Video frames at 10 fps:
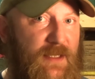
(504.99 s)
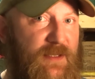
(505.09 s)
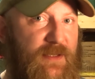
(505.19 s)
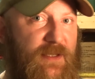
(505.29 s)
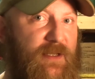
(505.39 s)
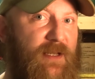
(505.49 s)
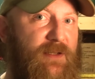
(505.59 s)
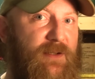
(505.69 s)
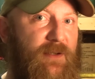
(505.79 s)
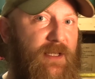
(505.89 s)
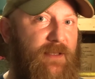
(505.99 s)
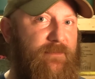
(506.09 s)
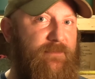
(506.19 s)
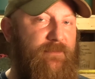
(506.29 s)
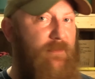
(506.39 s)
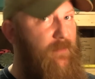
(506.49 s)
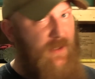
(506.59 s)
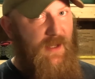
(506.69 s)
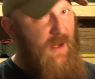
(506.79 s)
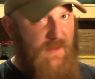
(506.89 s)
It's just history.
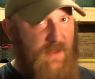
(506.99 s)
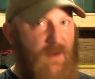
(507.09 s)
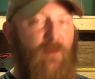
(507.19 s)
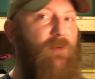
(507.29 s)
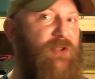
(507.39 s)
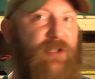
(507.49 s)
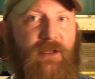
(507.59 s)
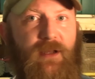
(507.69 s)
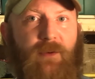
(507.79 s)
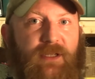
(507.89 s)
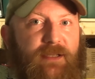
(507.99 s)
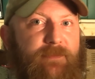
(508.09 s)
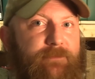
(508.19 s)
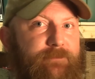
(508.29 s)
And they don't want you to know it.